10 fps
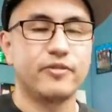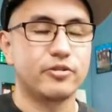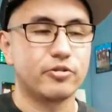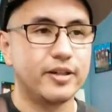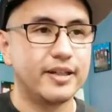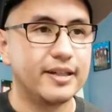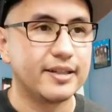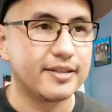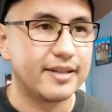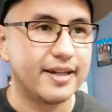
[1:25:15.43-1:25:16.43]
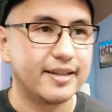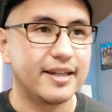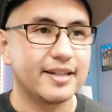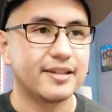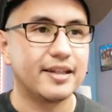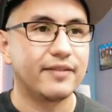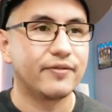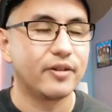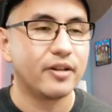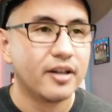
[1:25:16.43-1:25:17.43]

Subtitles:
for joining in tonight. Thanks again for